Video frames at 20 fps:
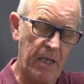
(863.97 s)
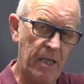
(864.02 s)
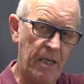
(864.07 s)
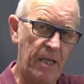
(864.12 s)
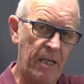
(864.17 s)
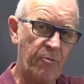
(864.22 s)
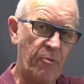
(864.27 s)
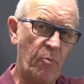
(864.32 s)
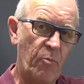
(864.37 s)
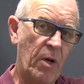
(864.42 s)

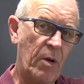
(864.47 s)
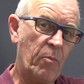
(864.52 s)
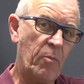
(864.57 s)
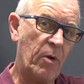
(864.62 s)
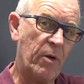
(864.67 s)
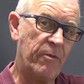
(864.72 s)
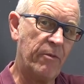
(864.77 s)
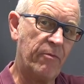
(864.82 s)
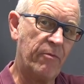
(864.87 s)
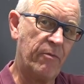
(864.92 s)
Even when
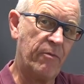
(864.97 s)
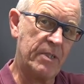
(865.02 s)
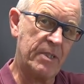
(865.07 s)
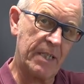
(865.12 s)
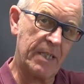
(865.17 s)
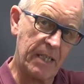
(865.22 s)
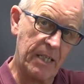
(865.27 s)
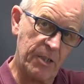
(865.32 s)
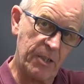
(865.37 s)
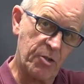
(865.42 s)
we
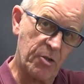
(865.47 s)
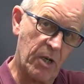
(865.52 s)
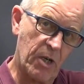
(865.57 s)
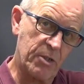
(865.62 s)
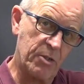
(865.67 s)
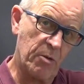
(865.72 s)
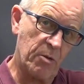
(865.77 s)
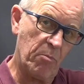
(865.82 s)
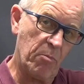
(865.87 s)
physically tried to